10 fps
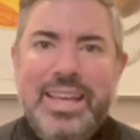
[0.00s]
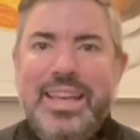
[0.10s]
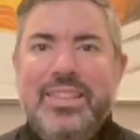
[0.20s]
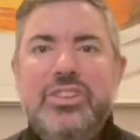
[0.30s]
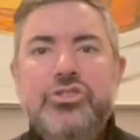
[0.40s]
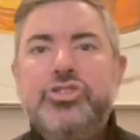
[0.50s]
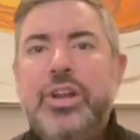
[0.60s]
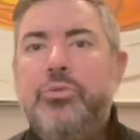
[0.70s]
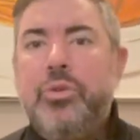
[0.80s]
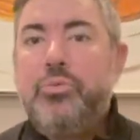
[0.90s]
And these are
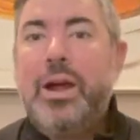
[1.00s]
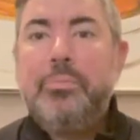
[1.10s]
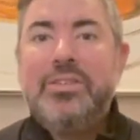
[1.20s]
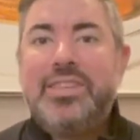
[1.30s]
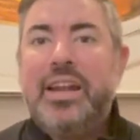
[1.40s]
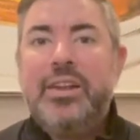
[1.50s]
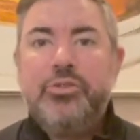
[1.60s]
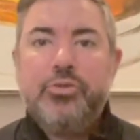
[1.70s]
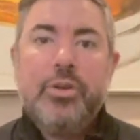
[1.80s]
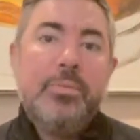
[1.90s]
generally representatives
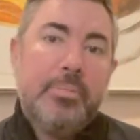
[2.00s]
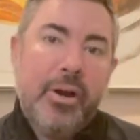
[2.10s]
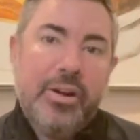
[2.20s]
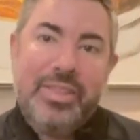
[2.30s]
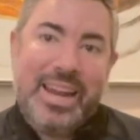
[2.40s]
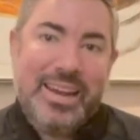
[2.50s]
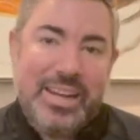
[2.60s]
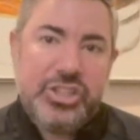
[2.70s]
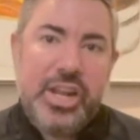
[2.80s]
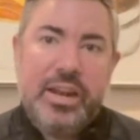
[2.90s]
from the party that
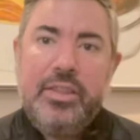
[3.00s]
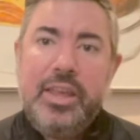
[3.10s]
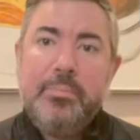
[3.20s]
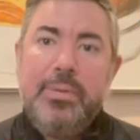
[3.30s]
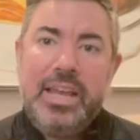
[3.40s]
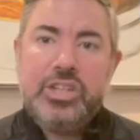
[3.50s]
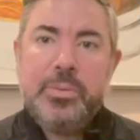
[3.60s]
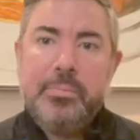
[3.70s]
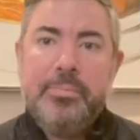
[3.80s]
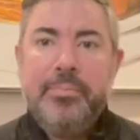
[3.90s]
initiated the
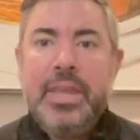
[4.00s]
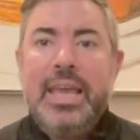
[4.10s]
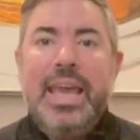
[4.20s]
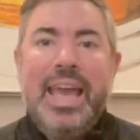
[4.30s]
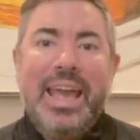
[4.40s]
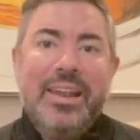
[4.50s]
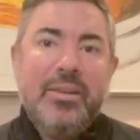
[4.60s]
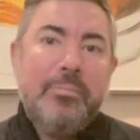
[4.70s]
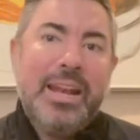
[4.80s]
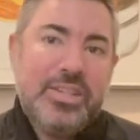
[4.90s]
impeachment.
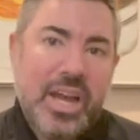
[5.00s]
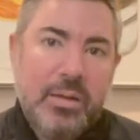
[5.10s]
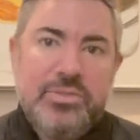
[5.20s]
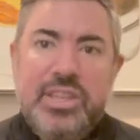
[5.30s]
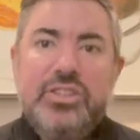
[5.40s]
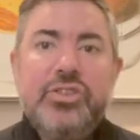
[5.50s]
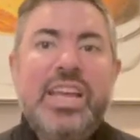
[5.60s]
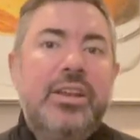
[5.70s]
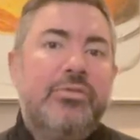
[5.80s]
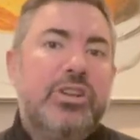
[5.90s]
And many times, these
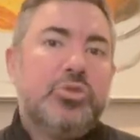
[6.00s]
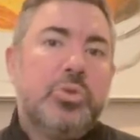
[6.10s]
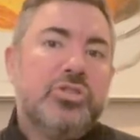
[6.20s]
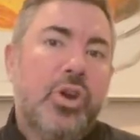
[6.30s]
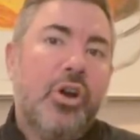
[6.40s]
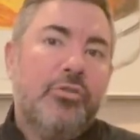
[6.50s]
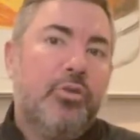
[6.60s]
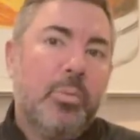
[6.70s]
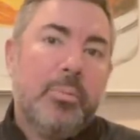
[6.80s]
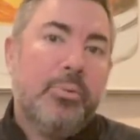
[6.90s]
individuals are
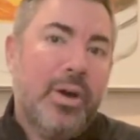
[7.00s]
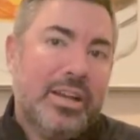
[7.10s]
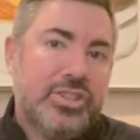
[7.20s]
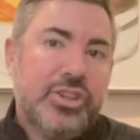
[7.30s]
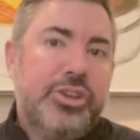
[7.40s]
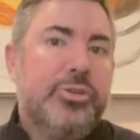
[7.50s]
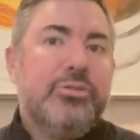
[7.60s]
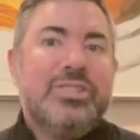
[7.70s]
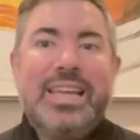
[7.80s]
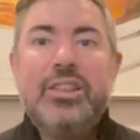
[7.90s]
former
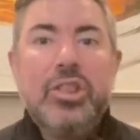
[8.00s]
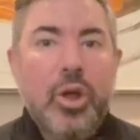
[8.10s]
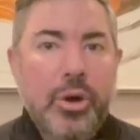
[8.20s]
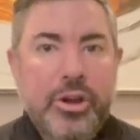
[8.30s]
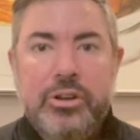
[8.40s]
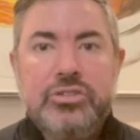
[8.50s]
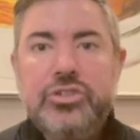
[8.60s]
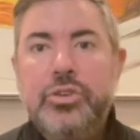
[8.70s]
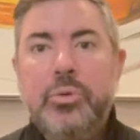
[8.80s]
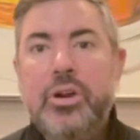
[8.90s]
prosecutors and lawyers
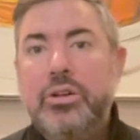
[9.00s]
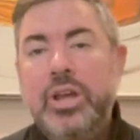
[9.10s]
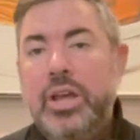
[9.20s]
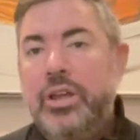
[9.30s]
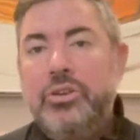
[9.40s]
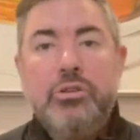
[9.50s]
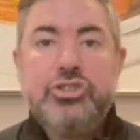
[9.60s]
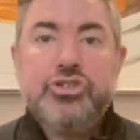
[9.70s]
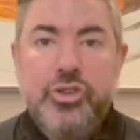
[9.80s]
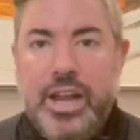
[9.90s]
who are no
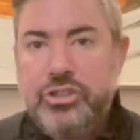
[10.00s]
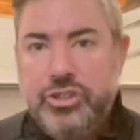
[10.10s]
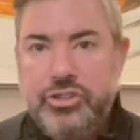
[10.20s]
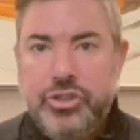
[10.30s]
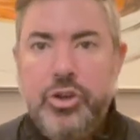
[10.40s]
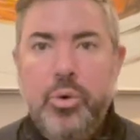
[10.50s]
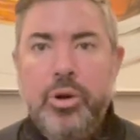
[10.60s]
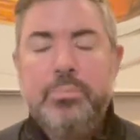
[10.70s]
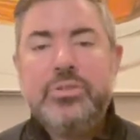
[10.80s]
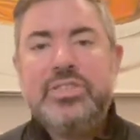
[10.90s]
stranger to
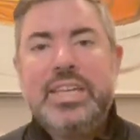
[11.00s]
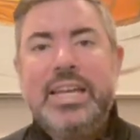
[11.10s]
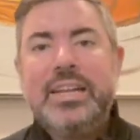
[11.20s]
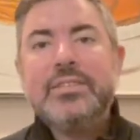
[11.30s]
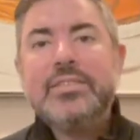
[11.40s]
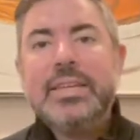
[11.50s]
court proceedings.